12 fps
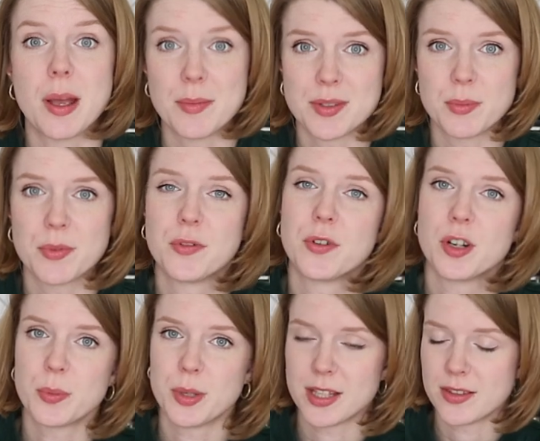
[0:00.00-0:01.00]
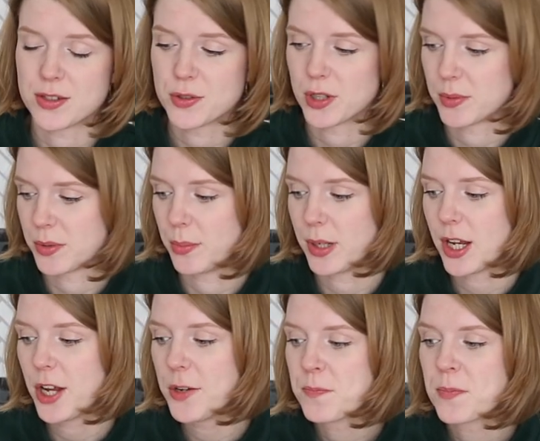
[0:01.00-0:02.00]
Amazon before. I'll put it in the description
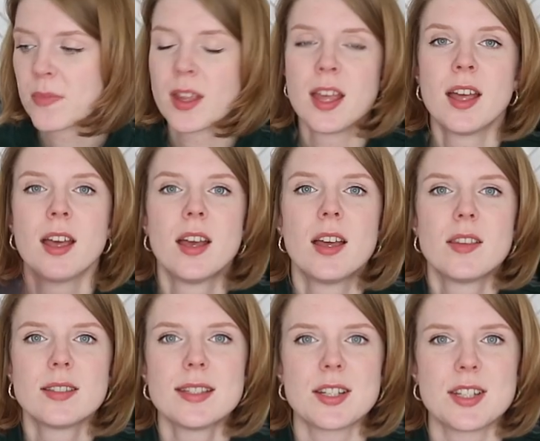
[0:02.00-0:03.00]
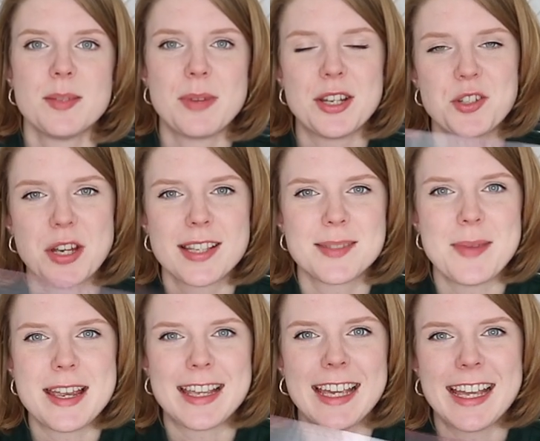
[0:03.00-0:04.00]
below. This is actually my
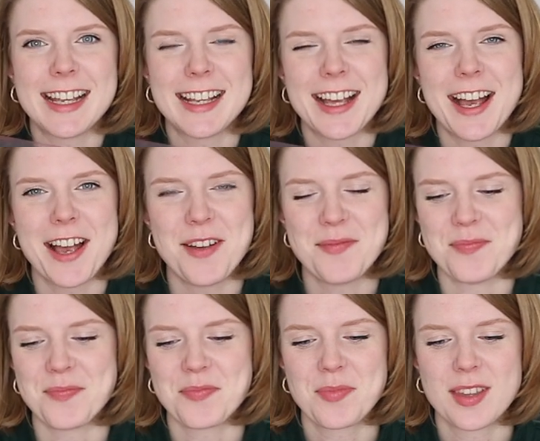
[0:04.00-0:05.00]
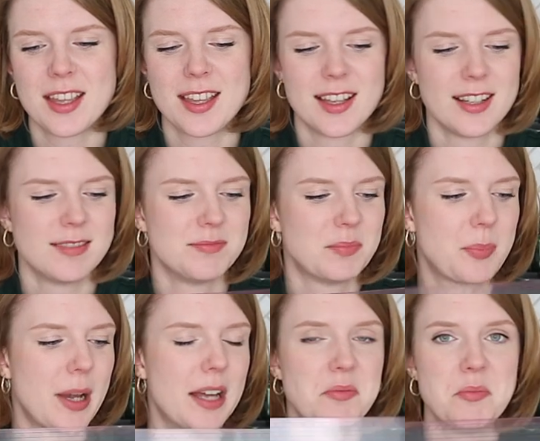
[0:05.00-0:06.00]
dressmaking
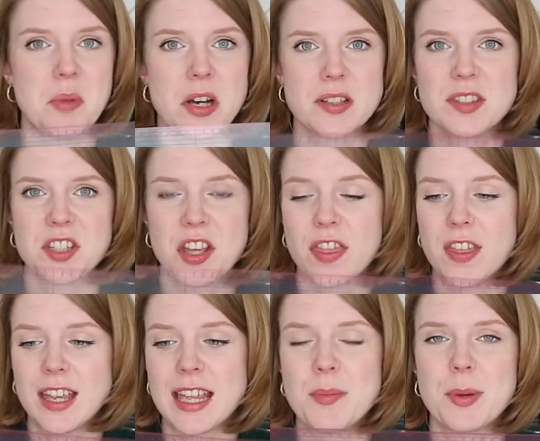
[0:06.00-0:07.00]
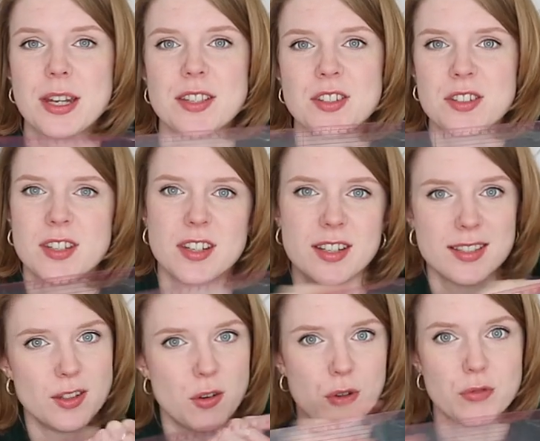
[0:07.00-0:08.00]
pattern master thingy, but it's just a nice
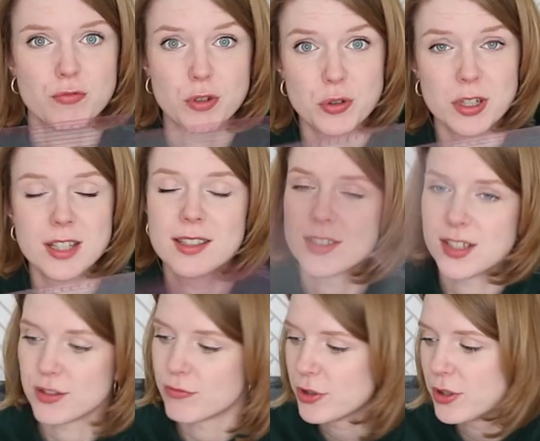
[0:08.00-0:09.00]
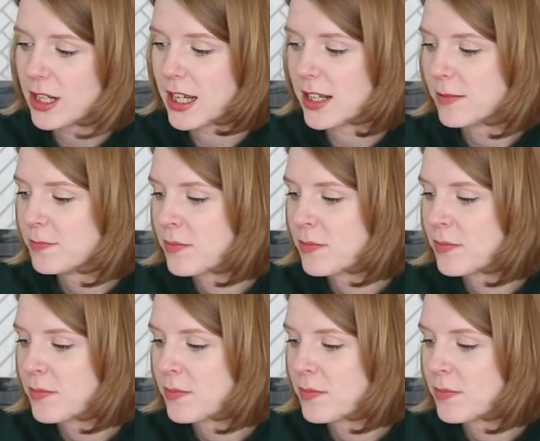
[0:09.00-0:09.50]
long ruler. So you need a ruler.